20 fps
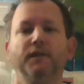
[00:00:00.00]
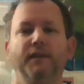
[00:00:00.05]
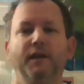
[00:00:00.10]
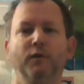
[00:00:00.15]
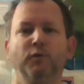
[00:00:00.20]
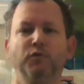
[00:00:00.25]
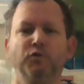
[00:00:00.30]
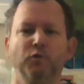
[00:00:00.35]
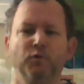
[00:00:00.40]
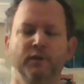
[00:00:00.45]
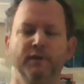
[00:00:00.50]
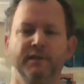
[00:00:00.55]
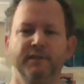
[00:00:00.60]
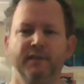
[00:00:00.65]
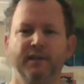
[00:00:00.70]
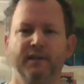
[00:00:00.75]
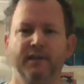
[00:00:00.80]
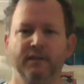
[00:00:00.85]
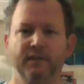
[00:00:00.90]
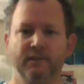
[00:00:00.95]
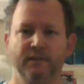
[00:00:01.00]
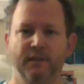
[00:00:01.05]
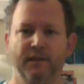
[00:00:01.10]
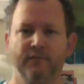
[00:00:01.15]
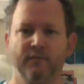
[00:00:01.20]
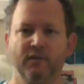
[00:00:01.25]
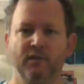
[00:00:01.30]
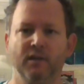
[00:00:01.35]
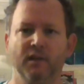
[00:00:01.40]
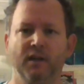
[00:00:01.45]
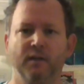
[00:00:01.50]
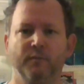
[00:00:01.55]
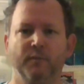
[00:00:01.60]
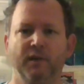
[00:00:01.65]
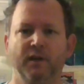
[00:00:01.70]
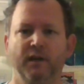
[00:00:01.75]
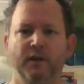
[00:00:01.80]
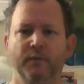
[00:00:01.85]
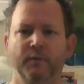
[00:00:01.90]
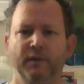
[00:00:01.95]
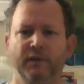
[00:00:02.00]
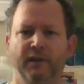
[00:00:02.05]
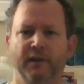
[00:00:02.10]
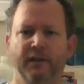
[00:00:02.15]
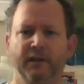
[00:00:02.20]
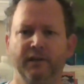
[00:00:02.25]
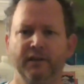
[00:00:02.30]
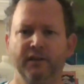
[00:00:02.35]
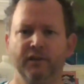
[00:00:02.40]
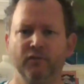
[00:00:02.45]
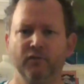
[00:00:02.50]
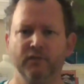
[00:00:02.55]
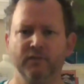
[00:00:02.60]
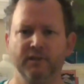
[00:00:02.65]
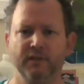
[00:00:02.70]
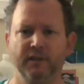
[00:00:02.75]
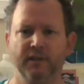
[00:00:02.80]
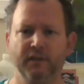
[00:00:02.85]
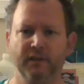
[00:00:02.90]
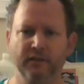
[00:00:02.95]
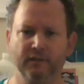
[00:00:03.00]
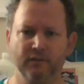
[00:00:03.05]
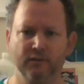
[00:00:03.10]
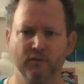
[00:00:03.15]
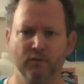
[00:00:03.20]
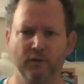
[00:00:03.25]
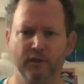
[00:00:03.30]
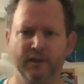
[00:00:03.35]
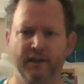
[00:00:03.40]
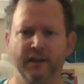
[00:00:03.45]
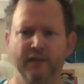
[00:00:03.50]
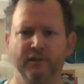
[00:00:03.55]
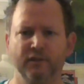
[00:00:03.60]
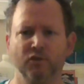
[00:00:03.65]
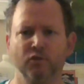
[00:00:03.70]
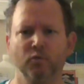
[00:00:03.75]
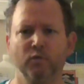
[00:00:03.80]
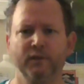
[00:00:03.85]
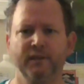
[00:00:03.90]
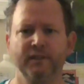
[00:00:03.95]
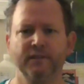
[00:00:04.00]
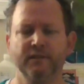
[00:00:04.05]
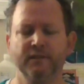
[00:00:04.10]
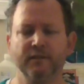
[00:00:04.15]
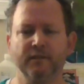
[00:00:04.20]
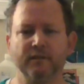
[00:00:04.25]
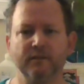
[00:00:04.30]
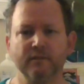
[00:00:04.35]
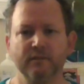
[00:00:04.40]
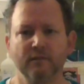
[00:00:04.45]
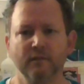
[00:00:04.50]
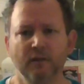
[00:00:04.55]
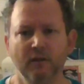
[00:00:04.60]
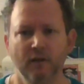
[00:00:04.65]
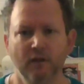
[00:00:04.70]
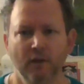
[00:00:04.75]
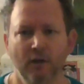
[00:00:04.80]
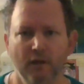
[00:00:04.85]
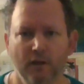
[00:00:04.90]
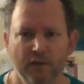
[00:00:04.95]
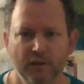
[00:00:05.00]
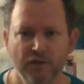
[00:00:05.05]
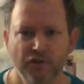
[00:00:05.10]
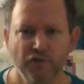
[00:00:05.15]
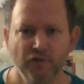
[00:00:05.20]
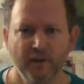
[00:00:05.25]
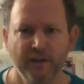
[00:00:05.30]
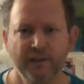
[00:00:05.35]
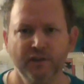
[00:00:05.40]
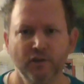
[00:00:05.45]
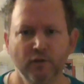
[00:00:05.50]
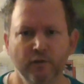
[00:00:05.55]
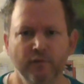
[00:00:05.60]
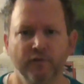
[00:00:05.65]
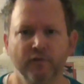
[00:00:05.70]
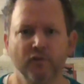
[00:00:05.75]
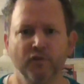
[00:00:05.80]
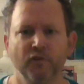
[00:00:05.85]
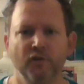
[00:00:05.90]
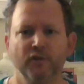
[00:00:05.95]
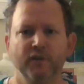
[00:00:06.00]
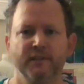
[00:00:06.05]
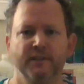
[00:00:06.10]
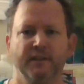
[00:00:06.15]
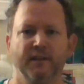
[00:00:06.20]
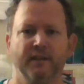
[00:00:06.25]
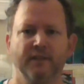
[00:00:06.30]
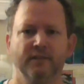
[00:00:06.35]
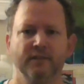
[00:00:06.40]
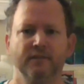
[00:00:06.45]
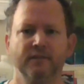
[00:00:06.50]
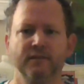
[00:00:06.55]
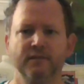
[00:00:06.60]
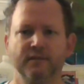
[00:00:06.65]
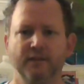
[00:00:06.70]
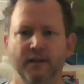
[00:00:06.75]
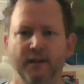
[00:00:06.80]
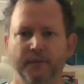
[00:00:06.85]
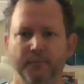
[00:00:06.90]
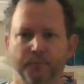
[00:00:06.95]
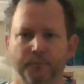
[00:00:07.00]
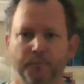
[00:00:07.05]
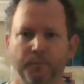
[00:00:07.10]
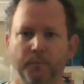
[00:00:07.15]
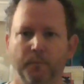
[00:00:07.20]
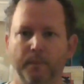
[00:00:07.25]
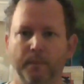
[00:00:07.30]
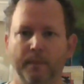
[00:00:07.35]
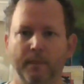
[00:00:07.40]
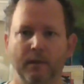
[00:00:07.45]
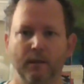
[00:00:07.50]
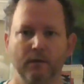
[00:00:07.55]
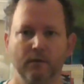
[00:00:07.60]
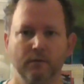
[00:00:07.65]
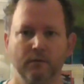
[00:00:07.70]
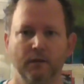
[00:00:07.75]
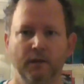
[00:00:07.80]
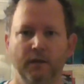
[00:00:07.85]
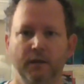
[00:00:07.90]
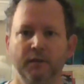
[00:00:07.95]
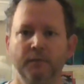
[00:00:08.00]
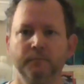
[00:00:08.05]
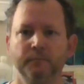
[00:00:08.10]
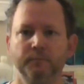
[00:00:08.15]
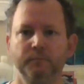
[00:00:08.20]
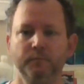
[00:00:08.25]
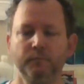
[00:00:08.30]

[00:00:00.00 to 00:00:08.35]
That was 20 seconds. I have a clock behind me and I can hear it ticking, so I counted 20 ticks. Let's try to do it for 30 seconds this time. Okay?